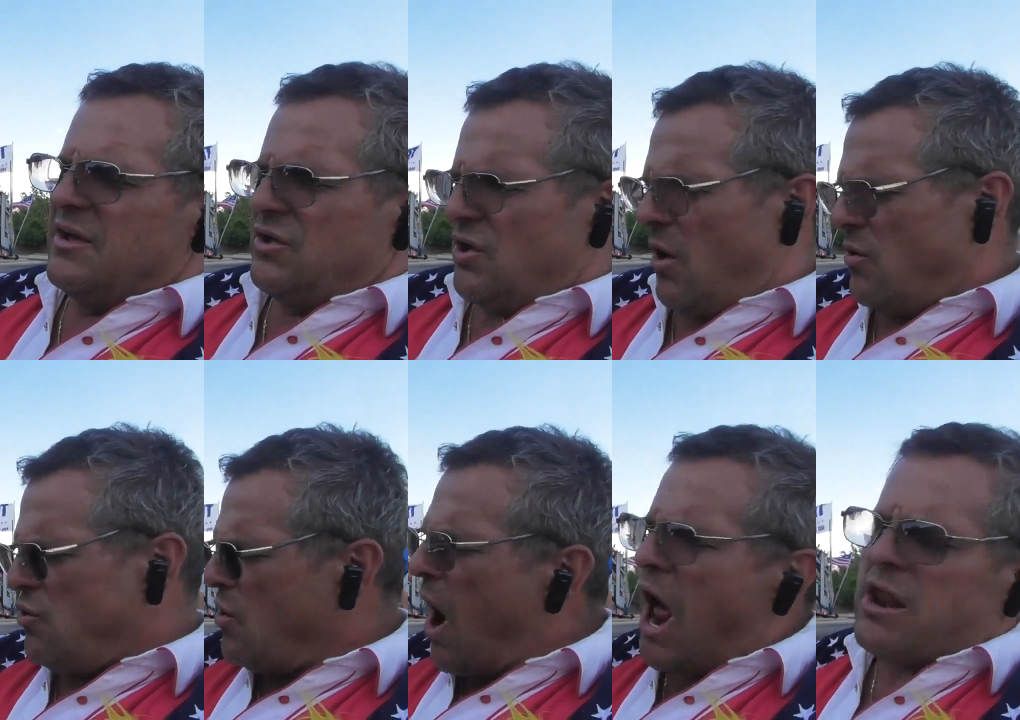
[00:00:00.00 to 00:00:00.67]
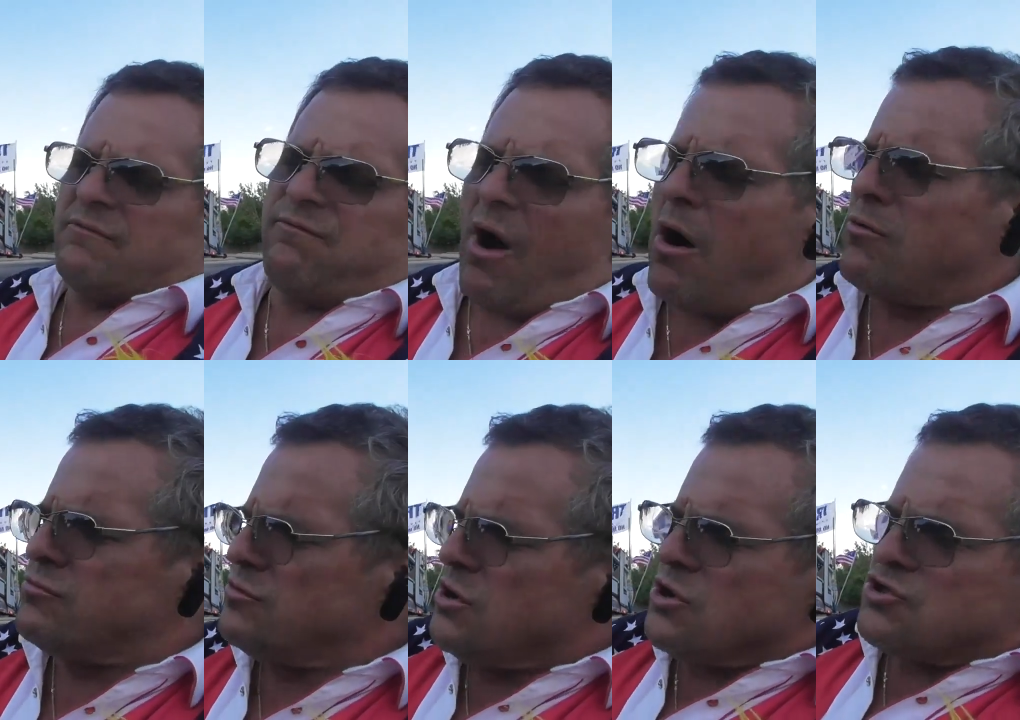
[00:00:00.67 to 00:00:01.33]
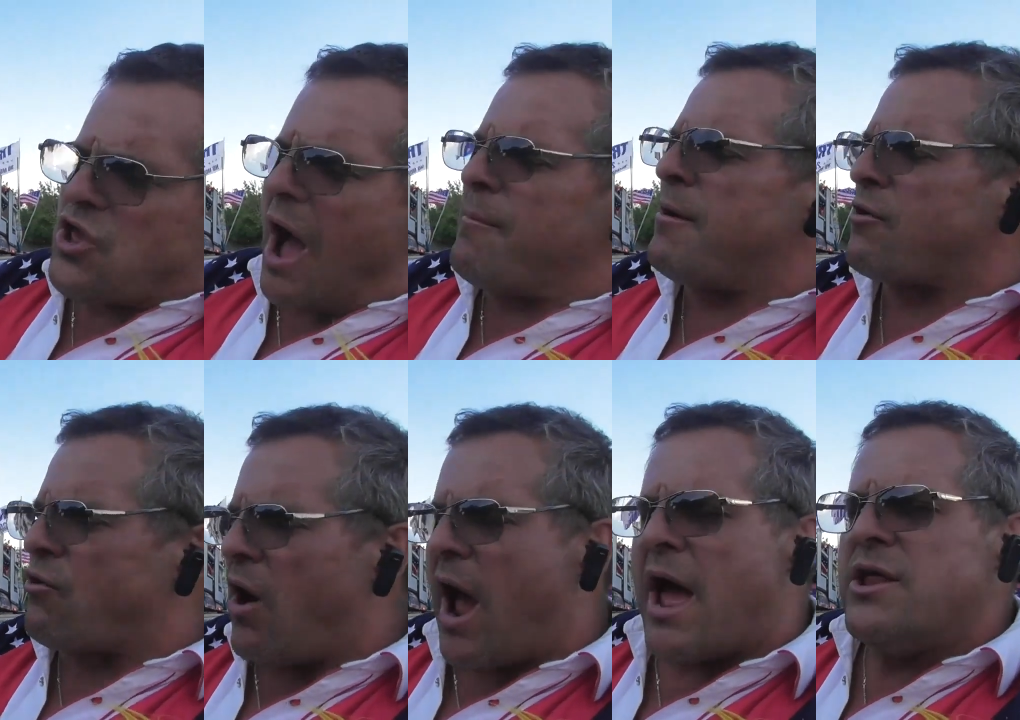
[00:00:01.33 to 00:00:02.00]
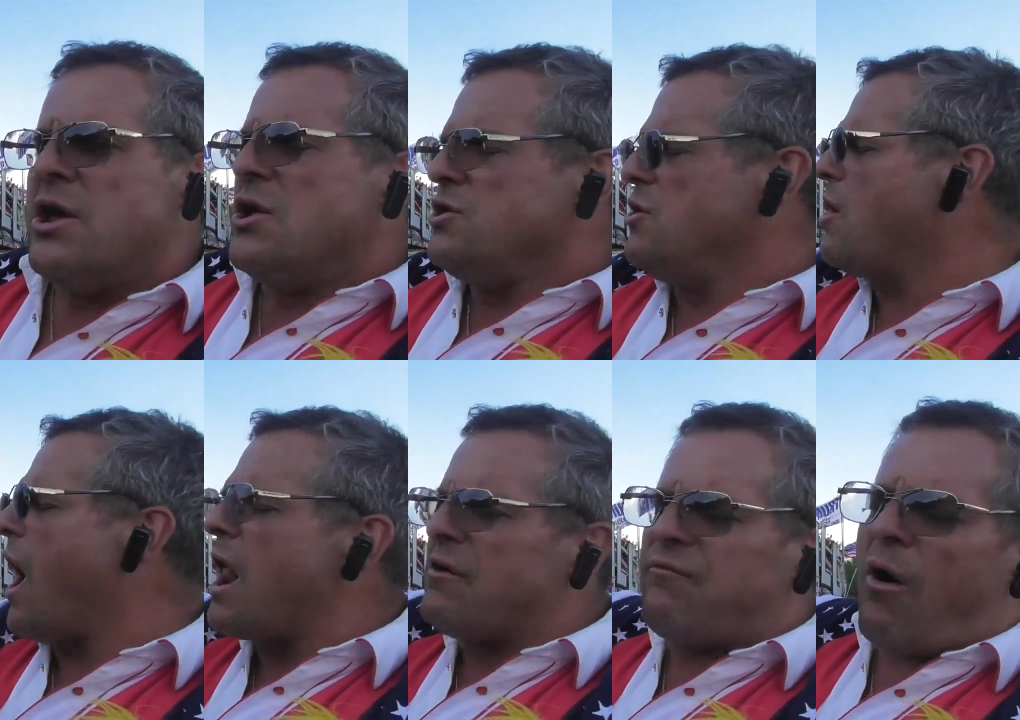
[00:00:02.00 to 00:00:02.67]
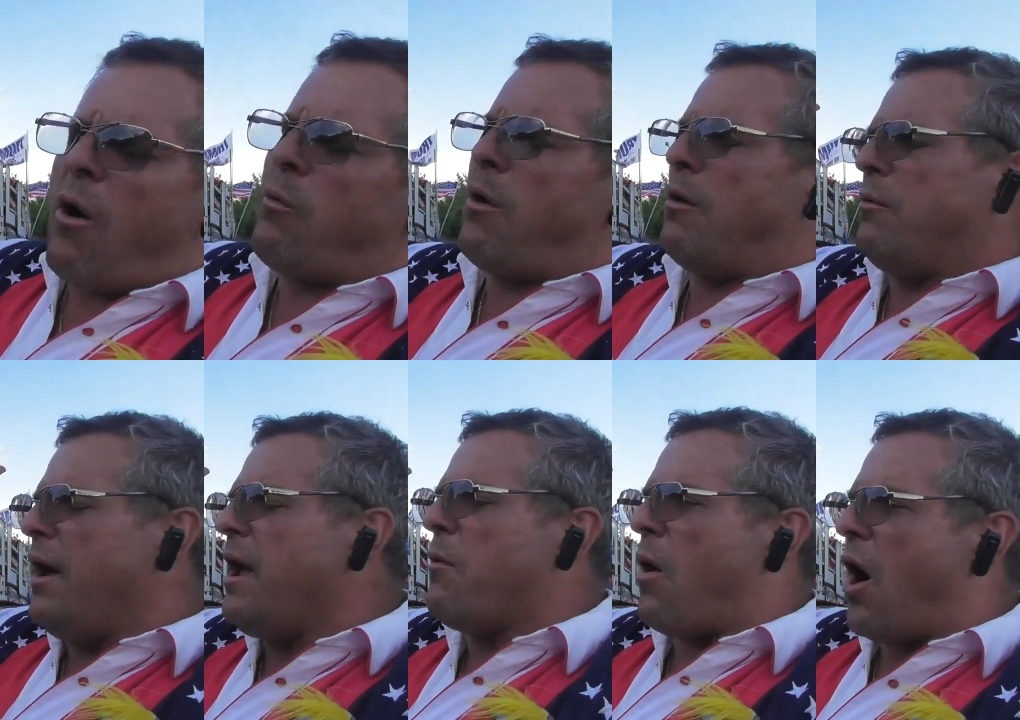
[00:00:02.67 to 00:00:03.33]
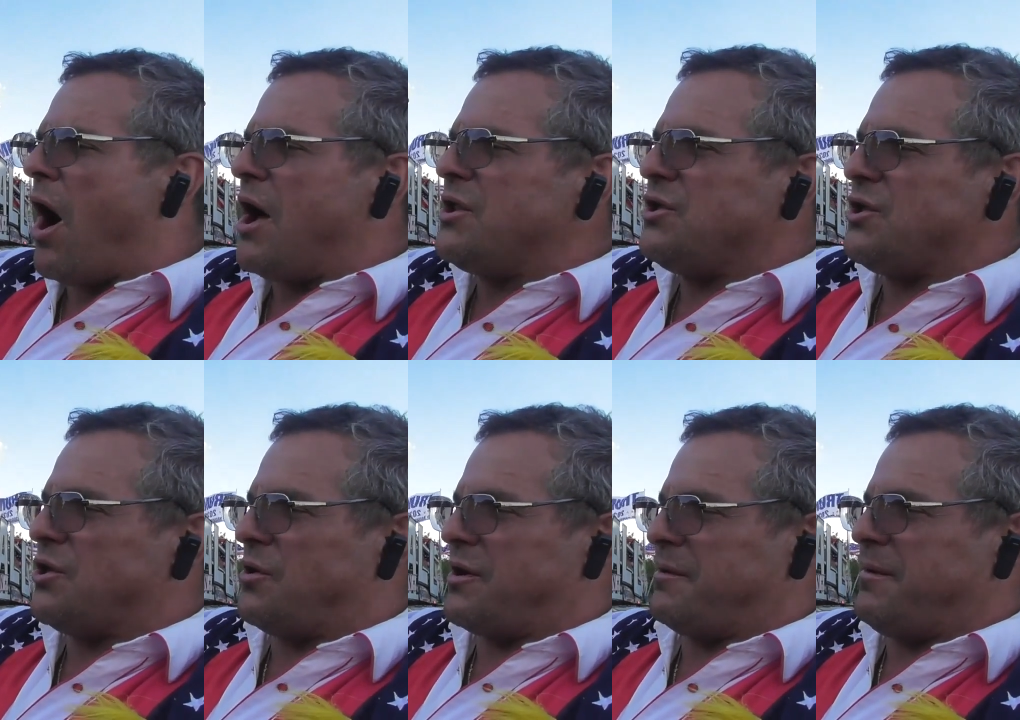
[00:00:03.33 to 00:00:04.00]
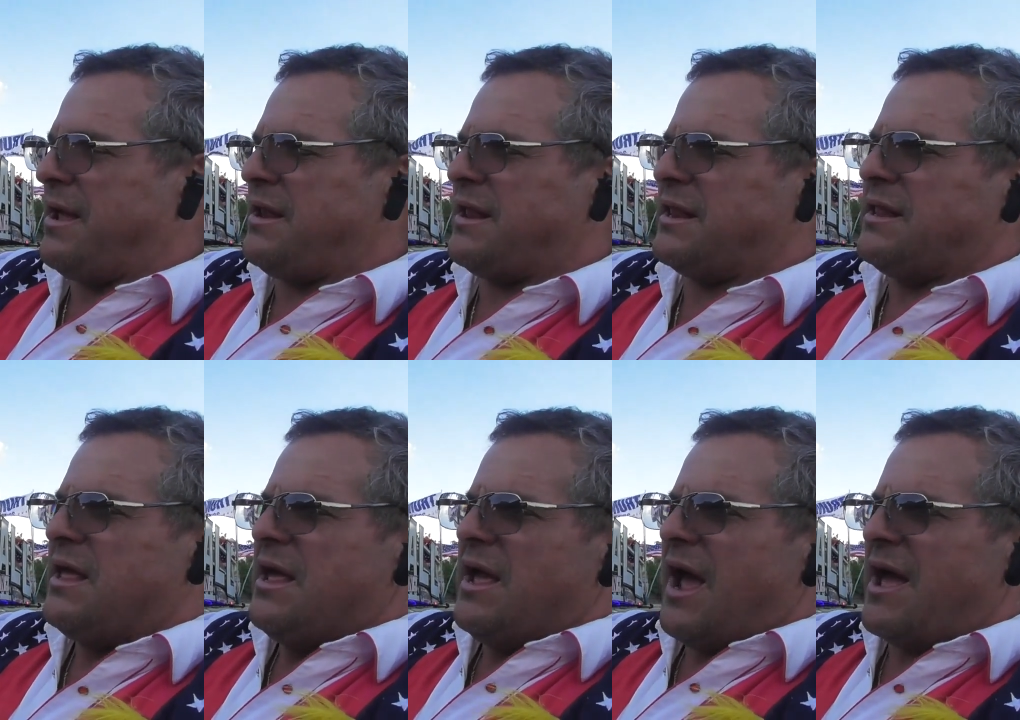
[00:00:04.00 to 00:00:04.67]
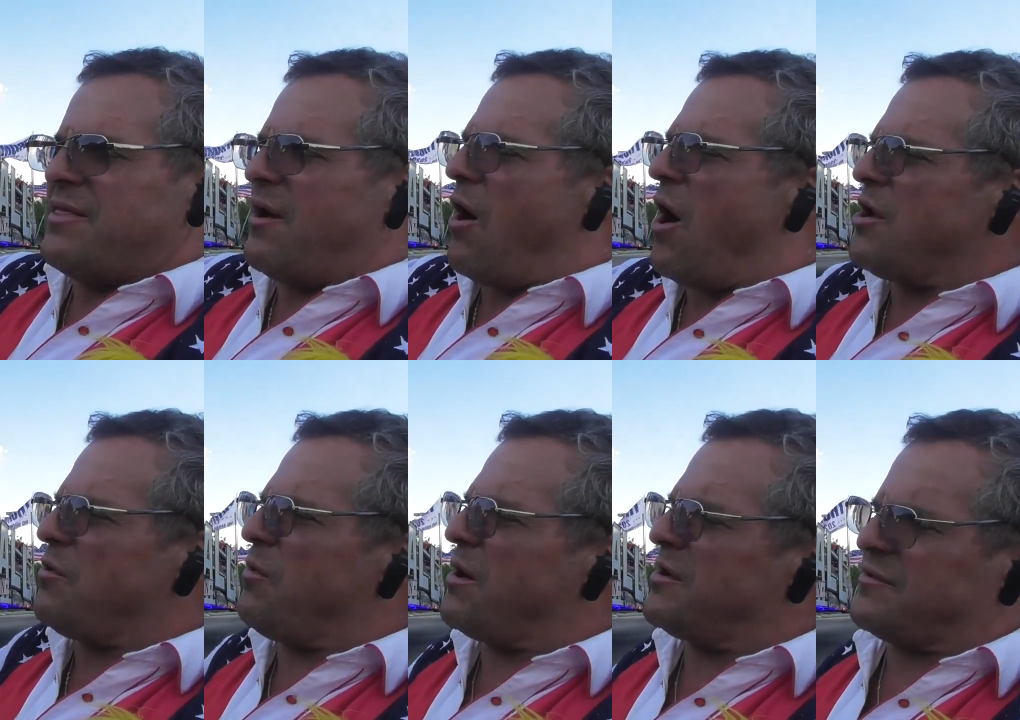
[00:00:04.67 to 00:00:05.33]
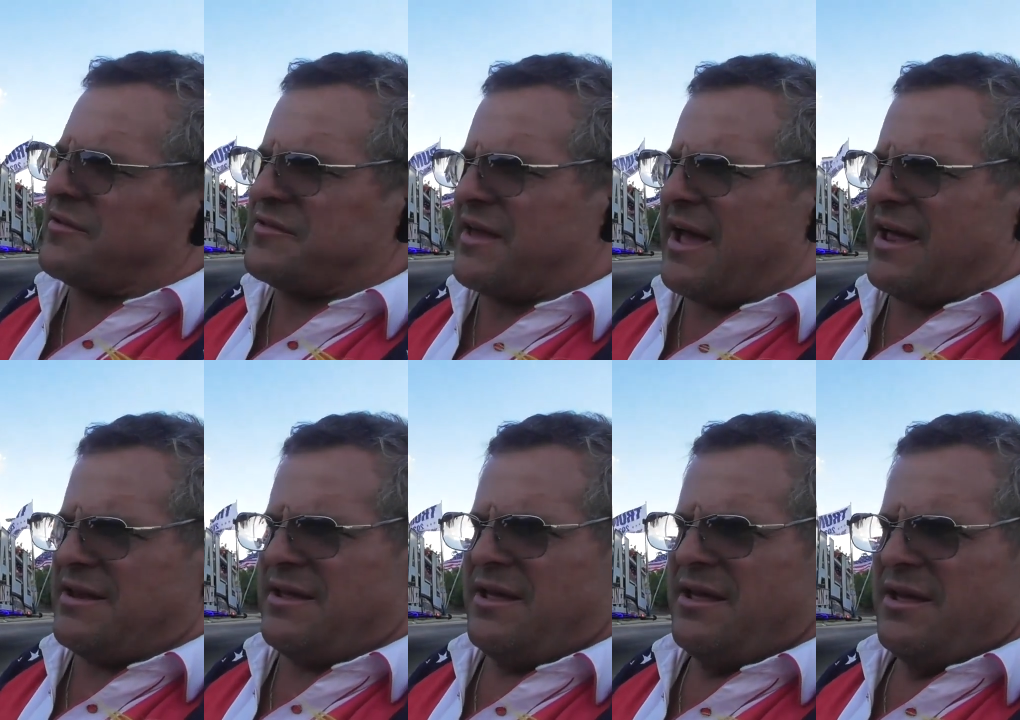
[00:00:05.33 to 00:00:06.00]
you know, you got to vote Democrat, you got to vote what we want, you know what I mean? And the auto workers are saying,